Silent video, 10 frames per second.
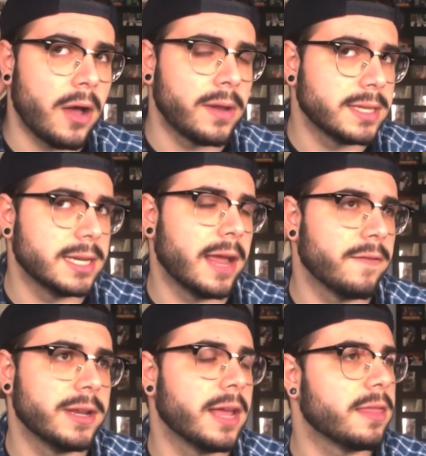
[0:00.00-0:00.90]
and it's an
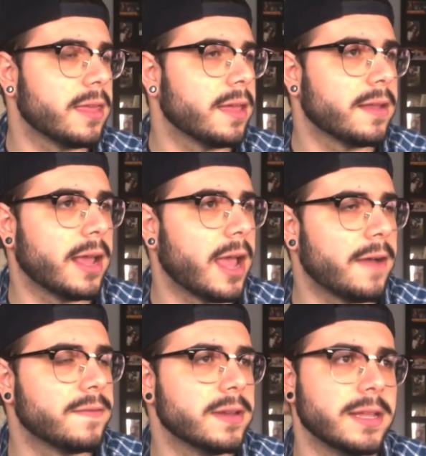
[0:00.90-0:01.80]
everyday thing that I have
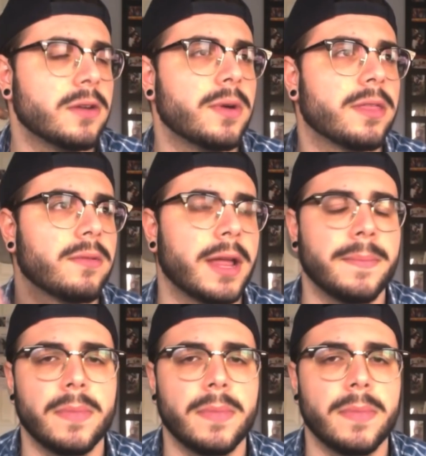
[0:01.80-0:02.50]
to deal with, right?